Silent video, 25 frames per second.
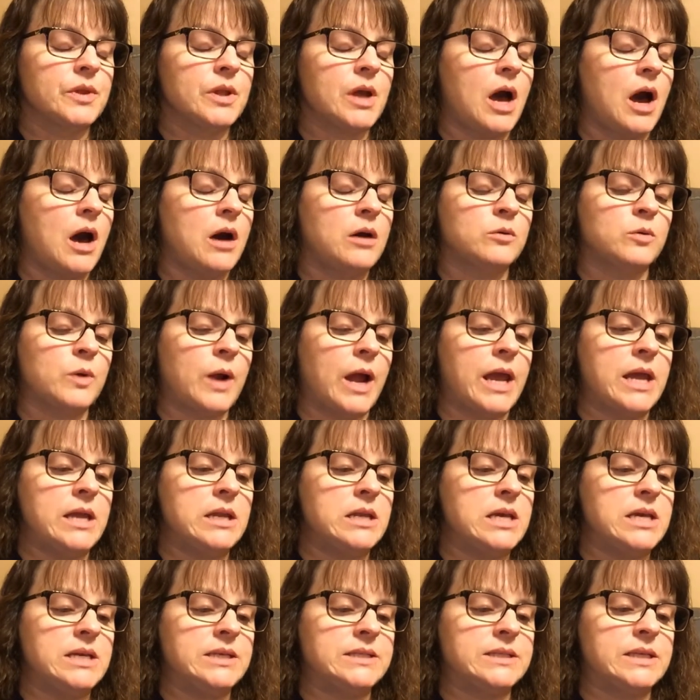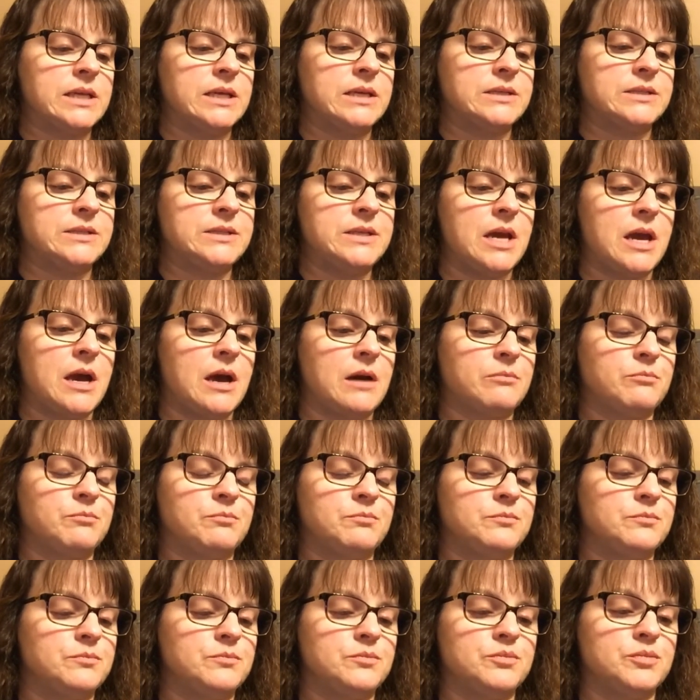All right, he says. Yeah,
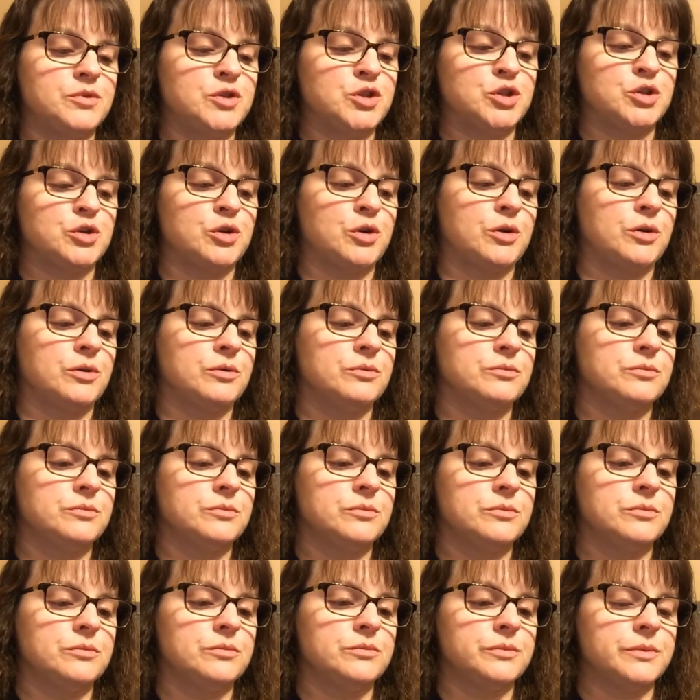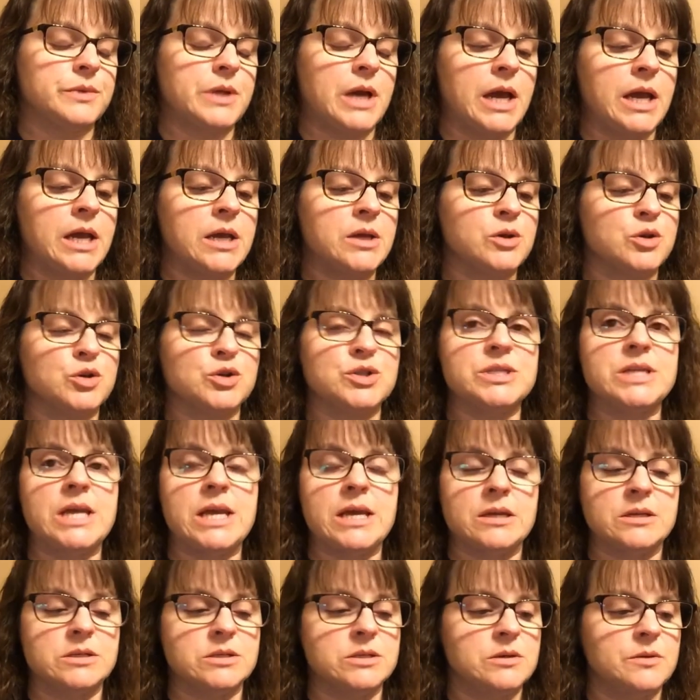sure. I
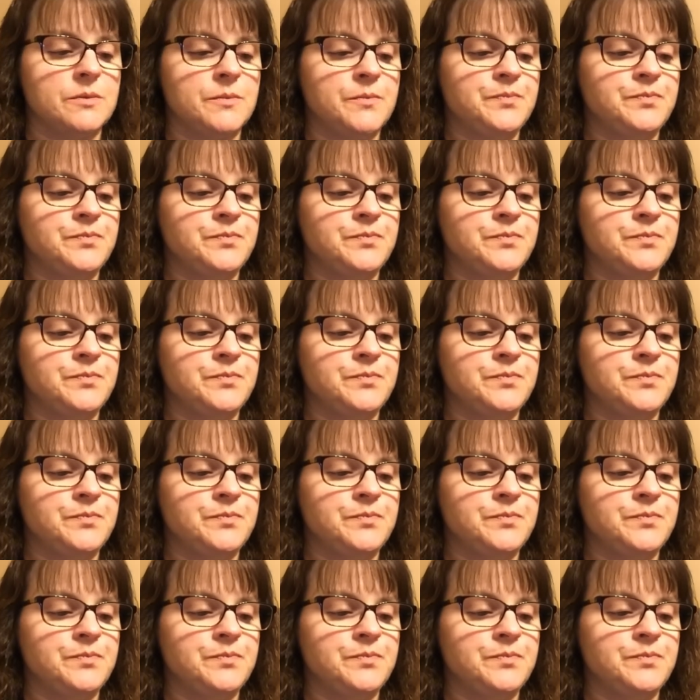understand.